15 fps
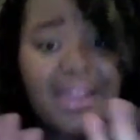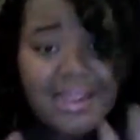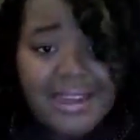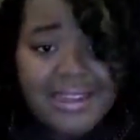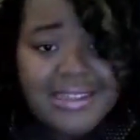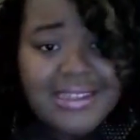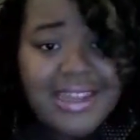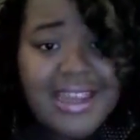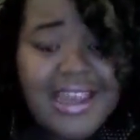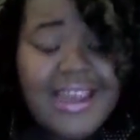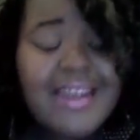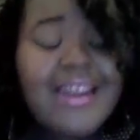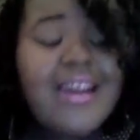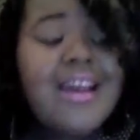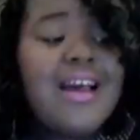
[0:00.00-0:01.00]
Like I
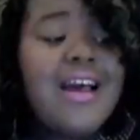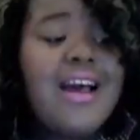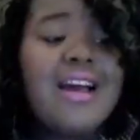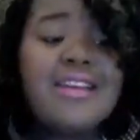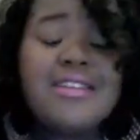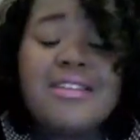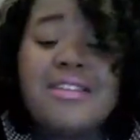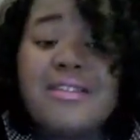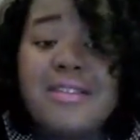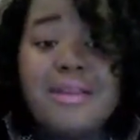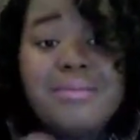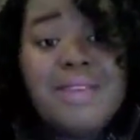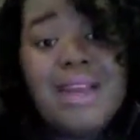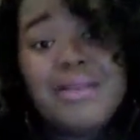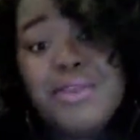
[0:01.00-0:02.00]
said,
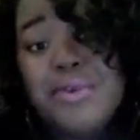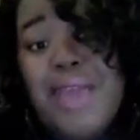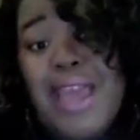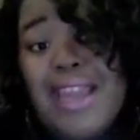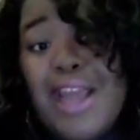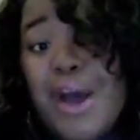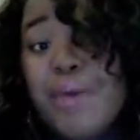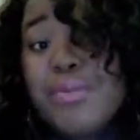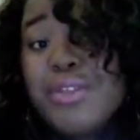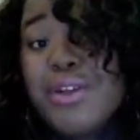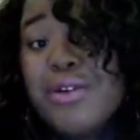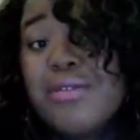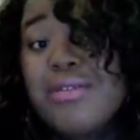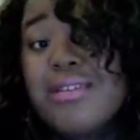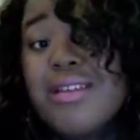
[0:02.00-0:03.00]
sometimes you can't help
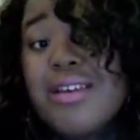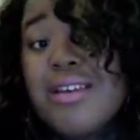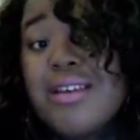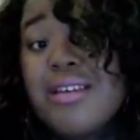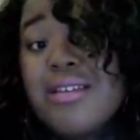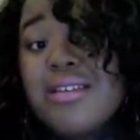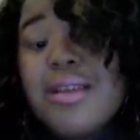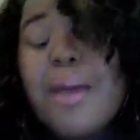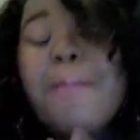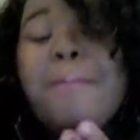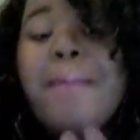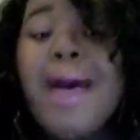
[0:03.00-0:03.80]
certain things.